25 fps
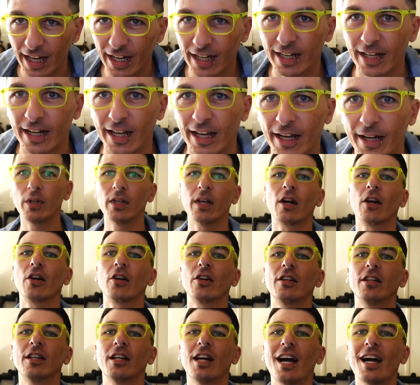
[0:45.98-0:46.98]
today. We are
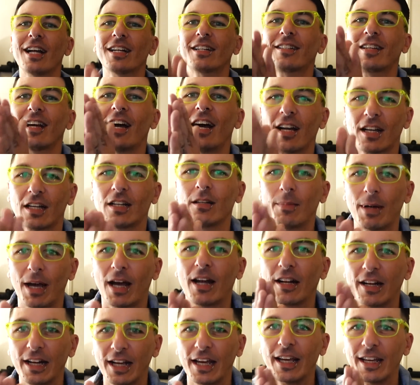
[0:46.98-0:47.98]
not talking about
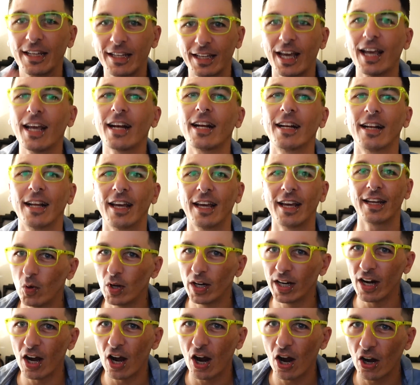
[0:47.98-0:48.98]
an AK today.
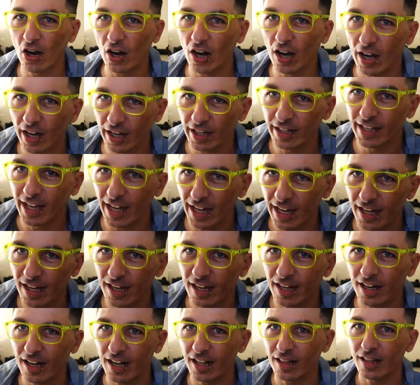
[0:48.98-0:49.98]
We are,
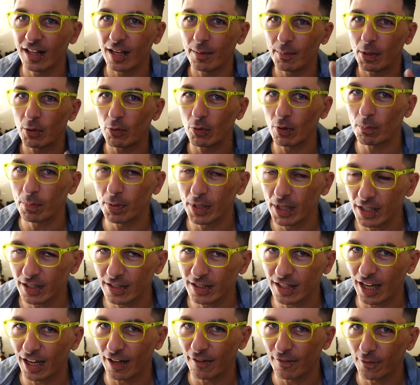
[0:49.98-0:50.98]
again, let me repeat
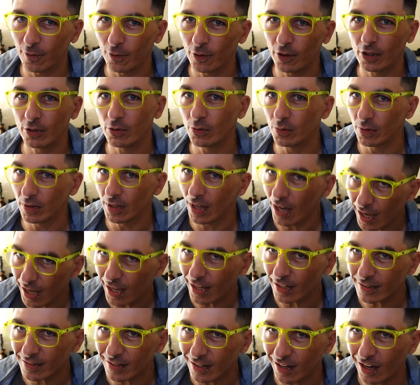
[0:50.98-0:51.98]
that for you,
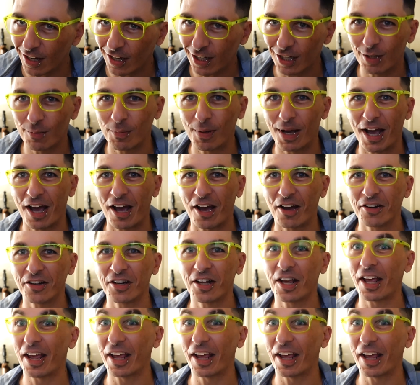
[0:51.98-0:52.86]
not talking about